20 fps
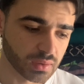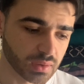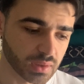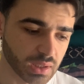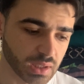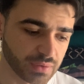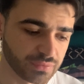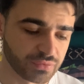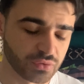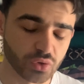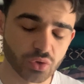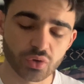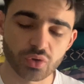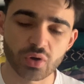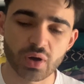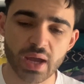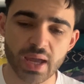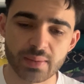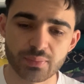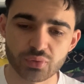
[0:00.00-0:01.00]
if
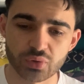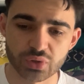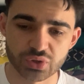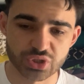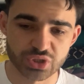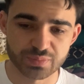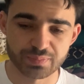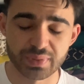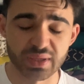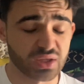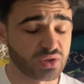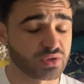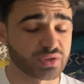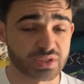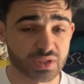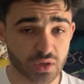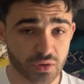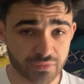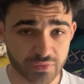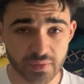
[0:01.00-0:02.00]
you're able to just pick
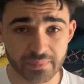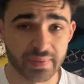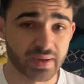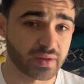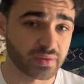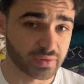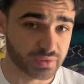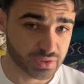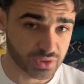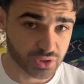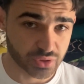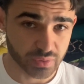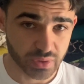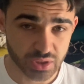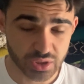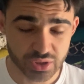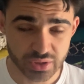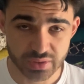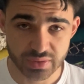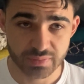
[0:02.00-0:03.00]
yourself up out of those
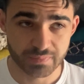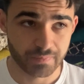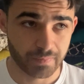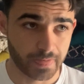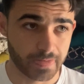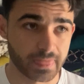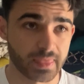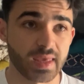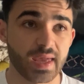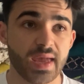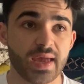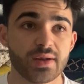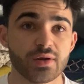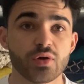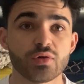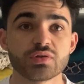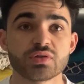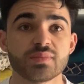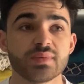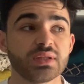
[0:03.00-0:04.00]
situations and
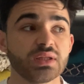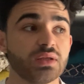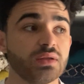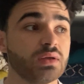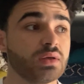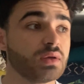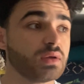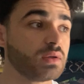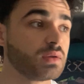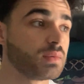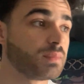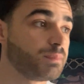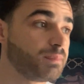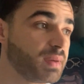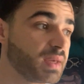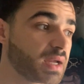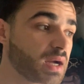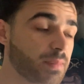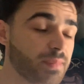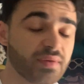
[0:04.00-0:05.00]
ultimately
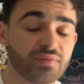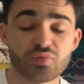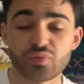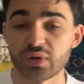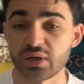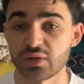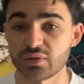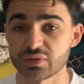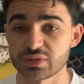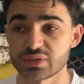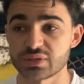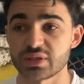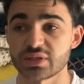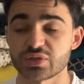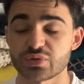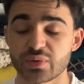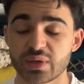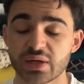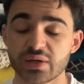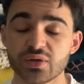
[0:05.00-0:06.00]
pick up everyone else that's
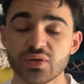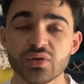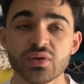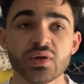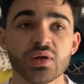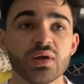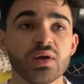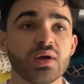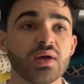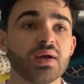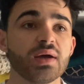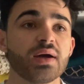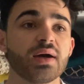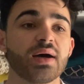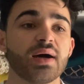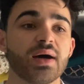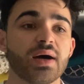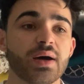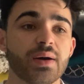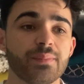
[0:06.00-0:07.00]
around you,
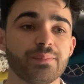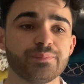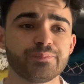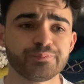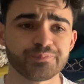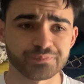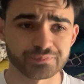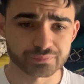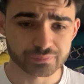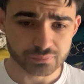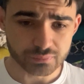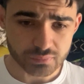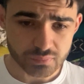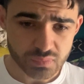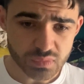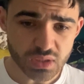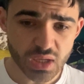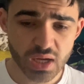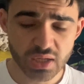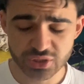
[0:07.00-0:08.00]

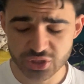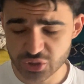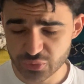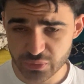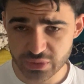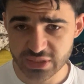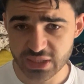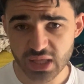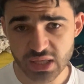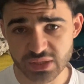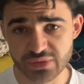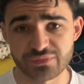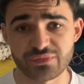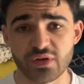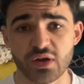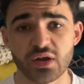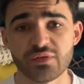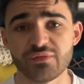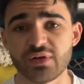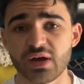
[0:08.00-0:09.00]
I just want to say that's a
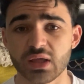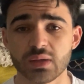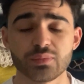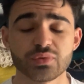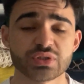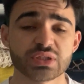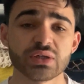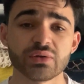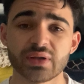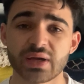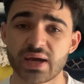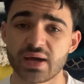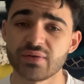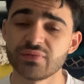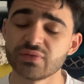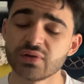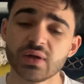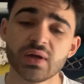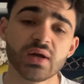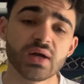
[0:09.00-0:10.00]
very valuable skill to have.
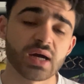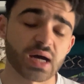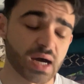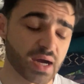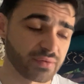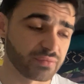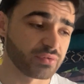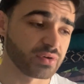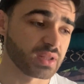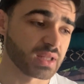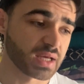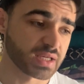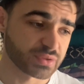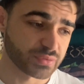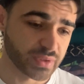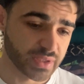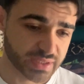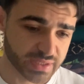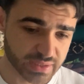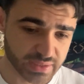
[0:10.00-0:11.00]
I've realized
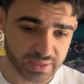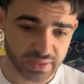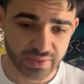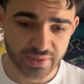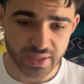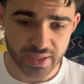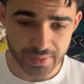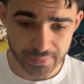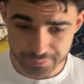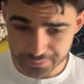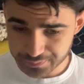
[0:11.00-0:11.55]
recently that,